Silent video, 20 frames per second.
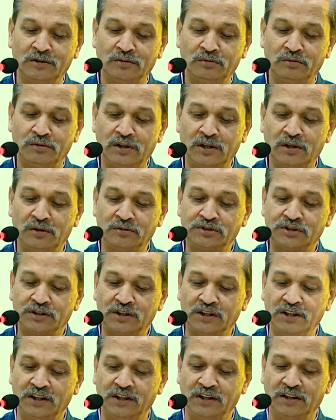We have
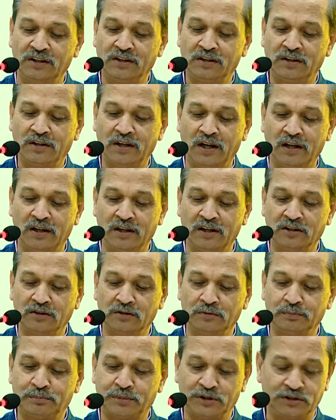Shri
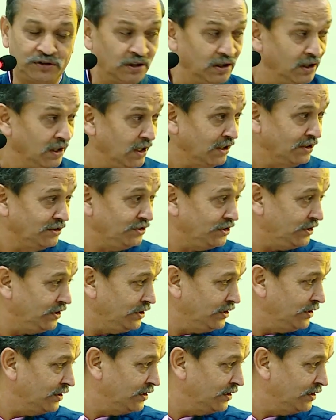Narayan Prasannaji.